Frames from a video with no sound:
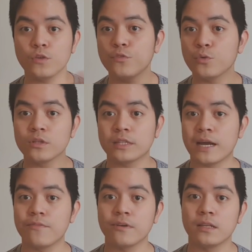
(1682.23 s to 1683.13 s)
if you will
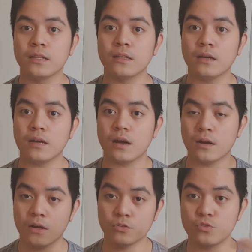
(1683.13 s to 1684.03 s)
travel
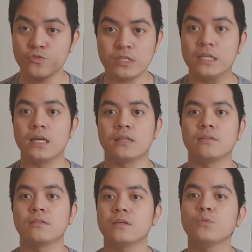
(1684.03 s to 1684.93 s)
around New Zealand,
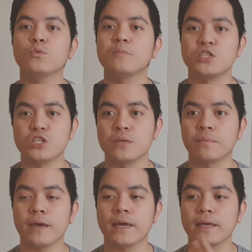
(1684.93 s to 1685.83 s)
it would be
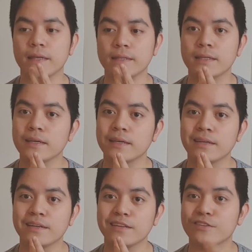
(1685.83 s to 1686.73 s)
cheap and
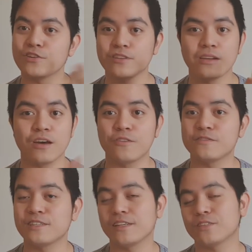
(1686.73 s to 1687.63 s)
there's a lot of
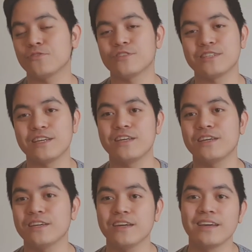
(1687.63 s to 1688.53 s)
things to
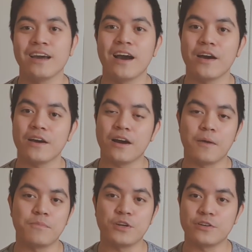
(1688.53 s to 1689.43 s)
see.
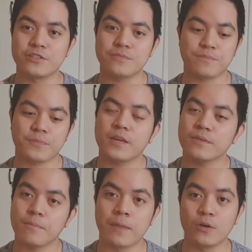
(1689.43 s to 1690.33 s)
There's
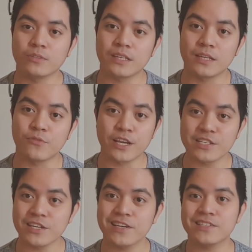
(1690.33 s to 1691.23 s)
mountain
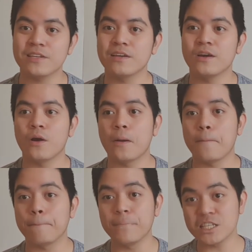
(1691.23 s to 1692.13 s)
ranges,
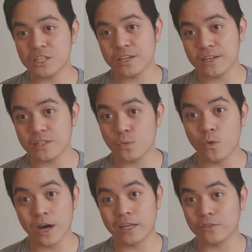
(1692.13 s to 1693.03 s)
beaches,
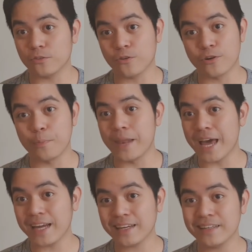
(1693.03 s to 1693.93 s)
white or
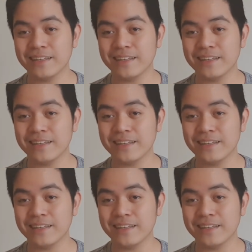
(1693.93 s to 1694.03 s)
black.